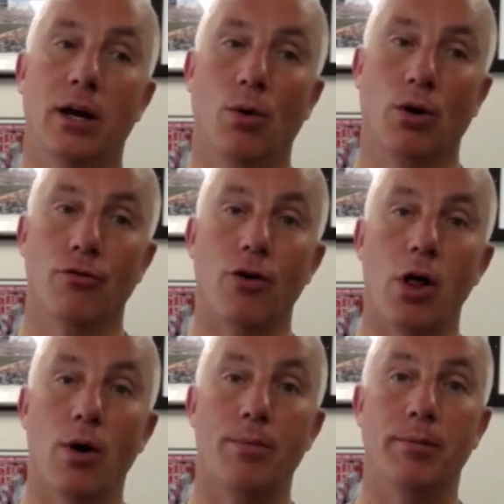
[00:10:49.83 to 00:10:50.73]
We're going to
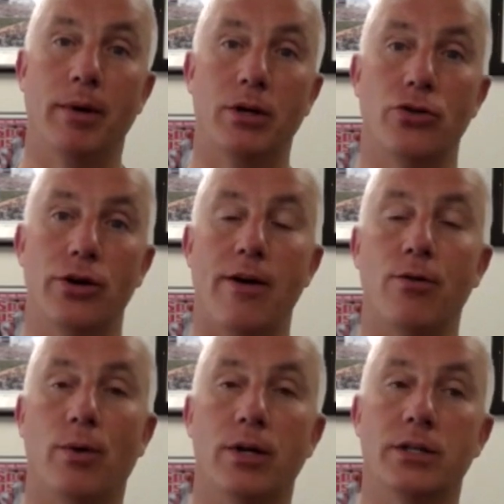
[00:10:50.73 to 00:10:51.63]
follow up and make sure that
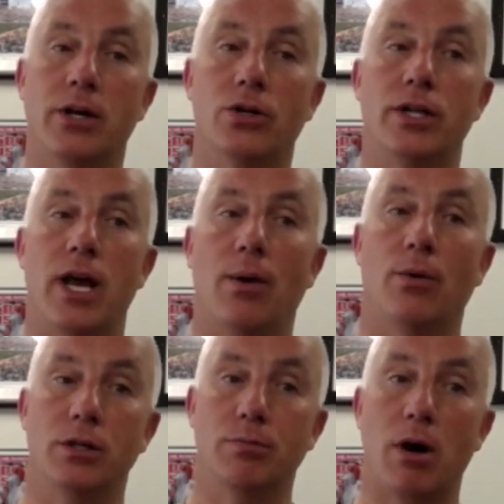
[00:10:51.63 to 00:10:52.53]
everyone is understanding
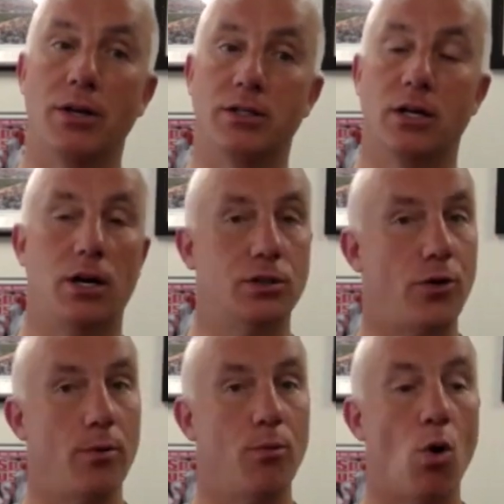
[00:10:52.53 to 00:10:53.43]
what these policies are. It's
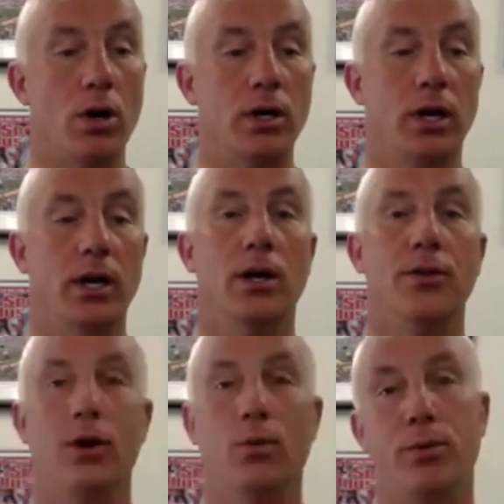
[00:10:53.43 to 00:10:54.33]
very important
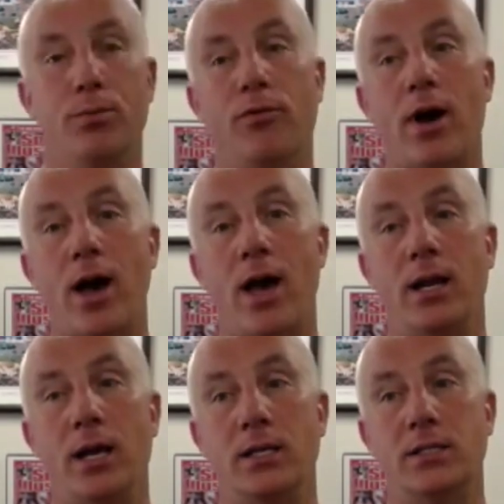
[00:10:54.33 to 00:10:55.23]
that we
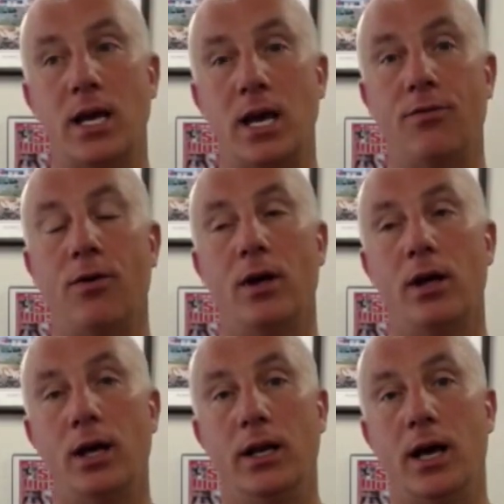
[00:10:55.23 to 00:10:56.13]
provide a safe
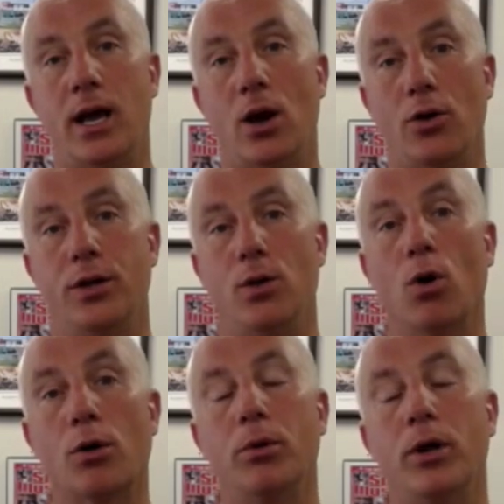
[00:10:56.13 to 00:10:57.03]
and healthy
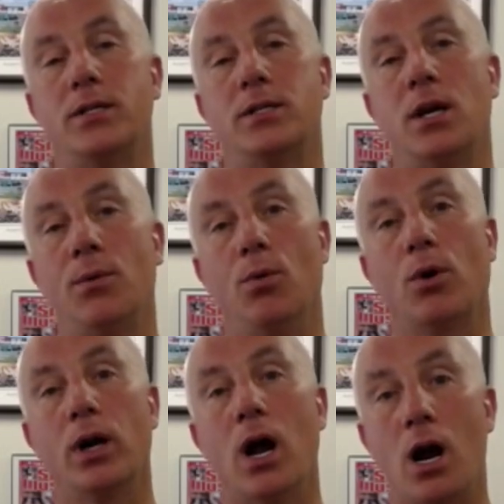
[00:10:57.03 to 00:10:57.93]
workplace. We're
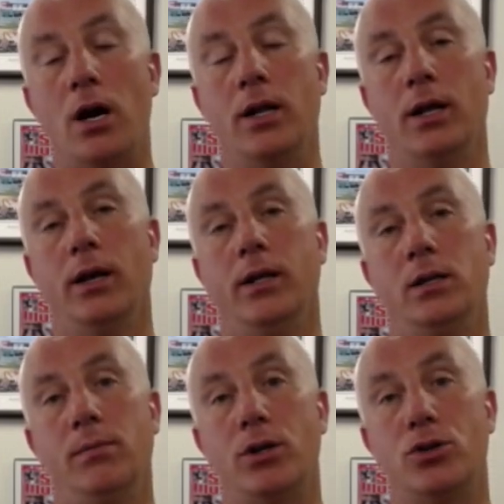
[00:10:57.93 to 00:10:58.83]
working hard
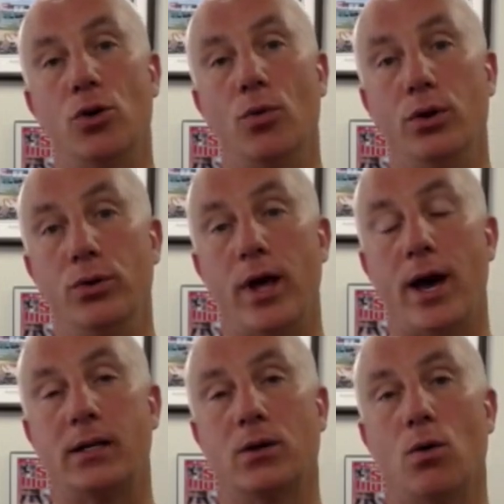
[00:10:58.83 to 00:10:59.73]
to make sure that we do that.